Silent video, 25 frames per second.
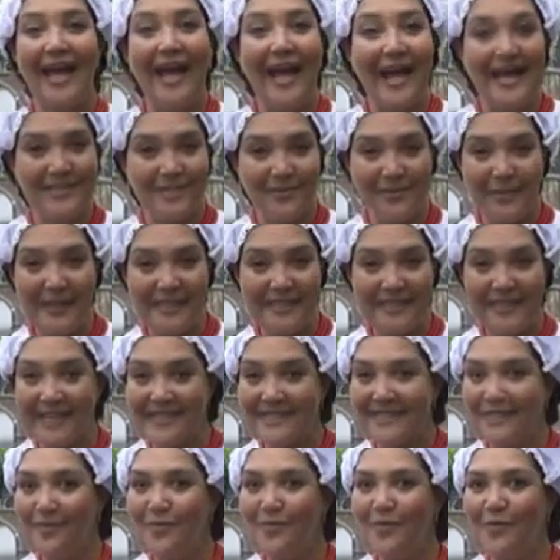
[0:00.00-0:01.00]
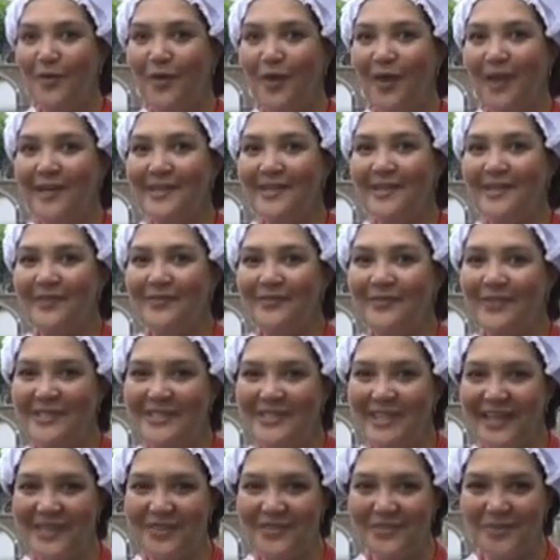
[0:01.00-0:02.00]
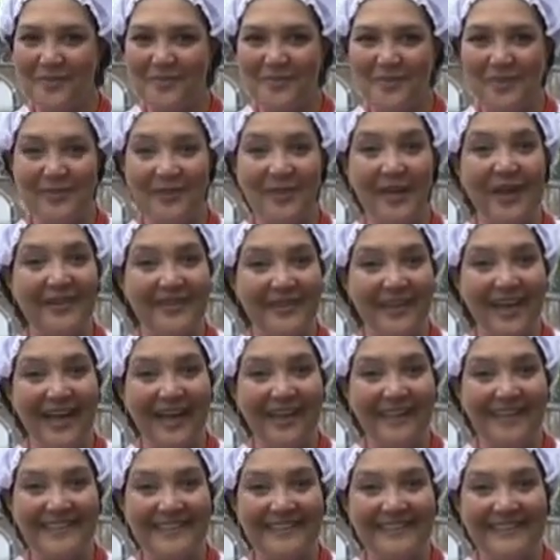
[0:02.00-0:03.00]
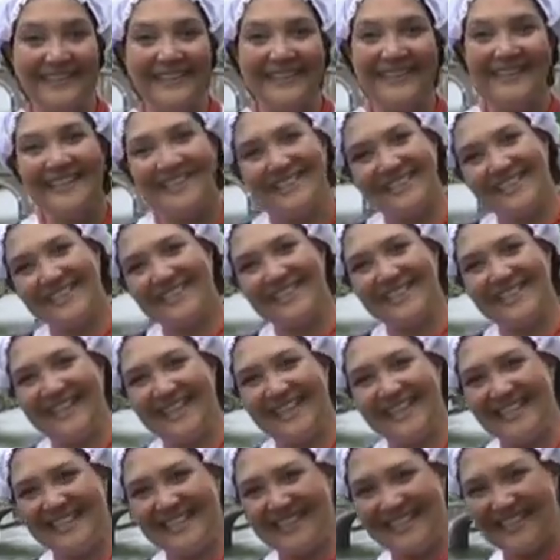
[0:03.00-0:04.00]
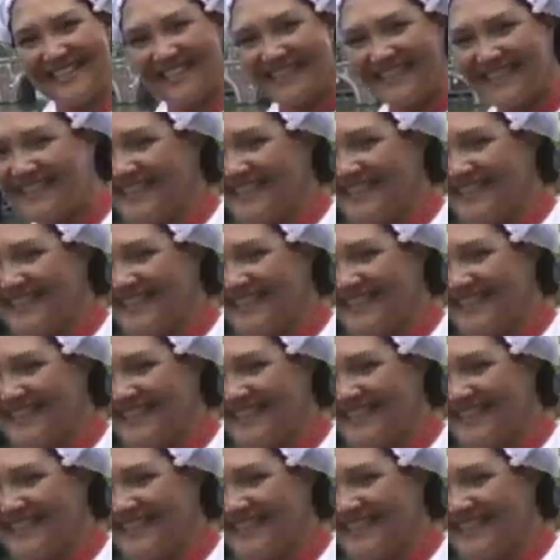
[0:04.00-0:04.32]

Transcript: as we take some wonderful day trips around Holland. Tot ziens!